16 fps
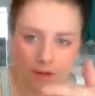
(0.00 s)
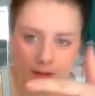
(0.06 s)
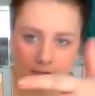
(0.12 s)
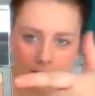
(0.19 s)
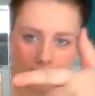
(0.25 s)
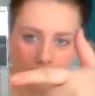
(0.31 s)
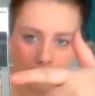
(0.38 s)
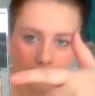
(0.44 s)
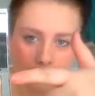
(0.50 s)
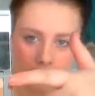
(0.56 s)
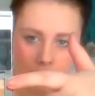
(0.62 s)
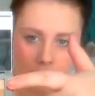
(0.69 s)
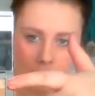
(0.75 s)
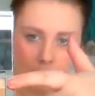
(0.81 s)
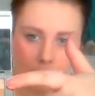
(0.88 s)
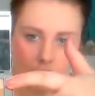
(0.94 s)
I
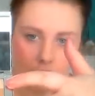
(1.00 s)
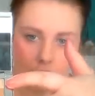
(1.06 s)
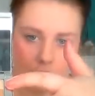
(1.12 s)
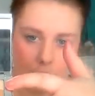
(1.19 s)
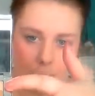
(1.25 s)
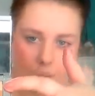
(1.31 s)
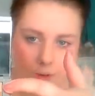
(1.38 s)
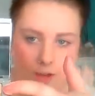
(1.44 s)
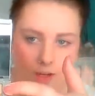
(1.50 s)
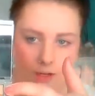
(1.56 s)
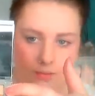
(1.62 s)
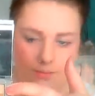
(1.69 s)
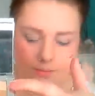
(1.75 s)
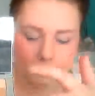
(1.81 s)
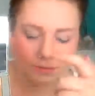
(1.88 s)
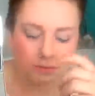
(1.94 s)
use the top
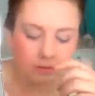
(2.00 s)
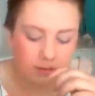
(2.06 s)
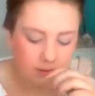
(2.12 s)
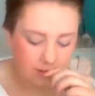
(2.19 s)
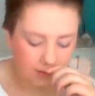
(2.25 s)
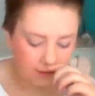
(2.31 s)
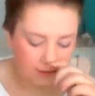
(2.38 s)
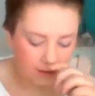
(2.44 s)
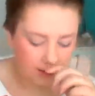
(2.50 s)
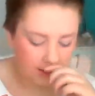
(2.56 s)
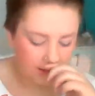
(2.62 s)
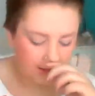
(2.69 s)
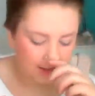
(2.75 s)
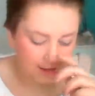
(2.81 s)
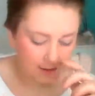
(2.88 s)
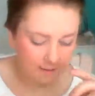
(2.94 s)
one to do
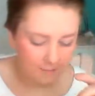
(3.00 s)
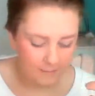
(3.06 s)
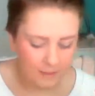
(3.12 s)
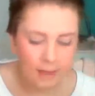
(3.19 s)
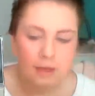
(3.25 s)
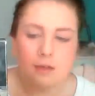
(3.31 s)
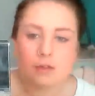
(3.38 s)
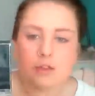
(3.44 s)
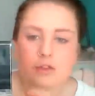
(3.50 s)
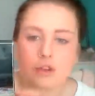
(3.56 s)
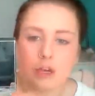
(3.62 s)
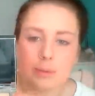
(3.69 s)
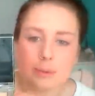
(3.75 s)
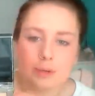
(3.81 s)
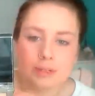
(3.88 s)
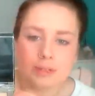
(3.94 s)
highlighting. The
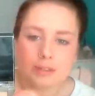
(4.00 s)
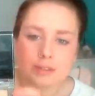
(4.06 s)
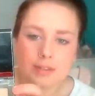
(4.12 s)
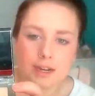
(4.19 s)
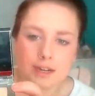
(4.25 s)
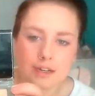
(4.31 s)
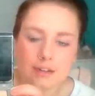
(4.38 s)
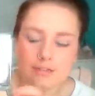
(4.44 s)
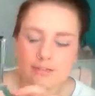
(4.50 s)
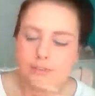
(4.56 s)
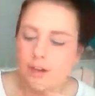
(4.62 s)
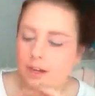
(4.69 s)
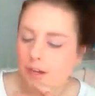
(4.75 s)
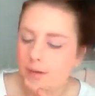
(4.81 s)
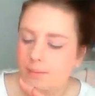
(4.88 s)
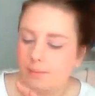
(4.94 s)
top one's kind of,
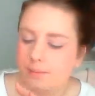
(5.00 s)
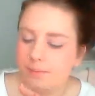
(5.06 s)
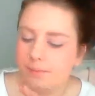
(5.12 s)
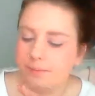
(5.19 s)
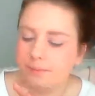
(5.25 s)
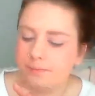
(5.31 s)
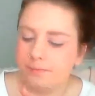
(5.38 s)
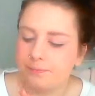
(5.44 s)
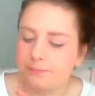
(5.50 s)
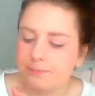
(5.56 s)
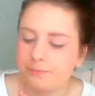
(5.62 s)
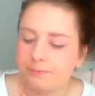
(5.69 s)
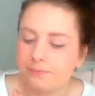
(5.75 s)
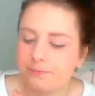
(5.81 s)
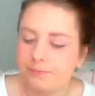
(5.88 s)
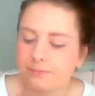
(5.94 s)

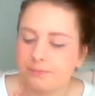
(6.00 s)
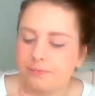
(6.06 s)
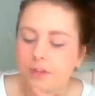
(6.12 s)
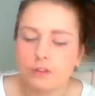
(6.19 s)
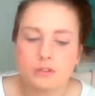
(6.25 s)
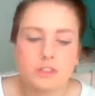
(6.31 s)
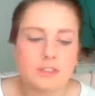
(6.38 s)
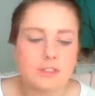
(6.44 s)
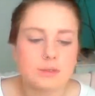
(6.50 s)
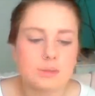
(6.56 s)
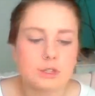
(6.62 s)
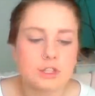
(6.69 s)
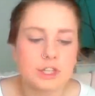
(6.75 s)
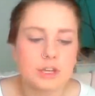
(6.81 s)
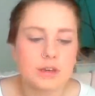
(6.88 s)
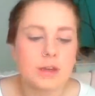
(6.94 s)
I'll just
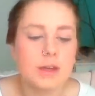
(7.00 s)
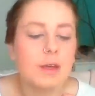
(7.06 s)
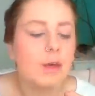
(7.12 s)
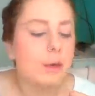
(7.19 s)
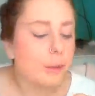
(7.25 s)
swatch it.